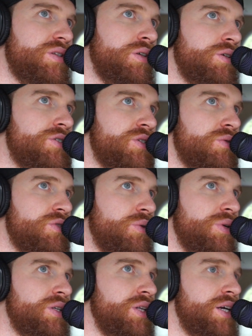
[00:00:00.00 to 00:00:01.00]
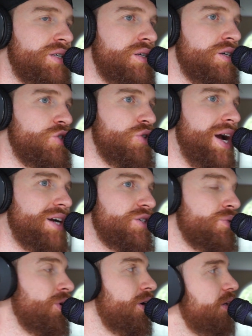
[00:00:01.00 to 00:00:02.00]
a little too, doing like
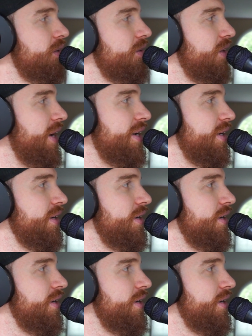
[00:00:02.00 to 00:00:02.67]
contraction work, like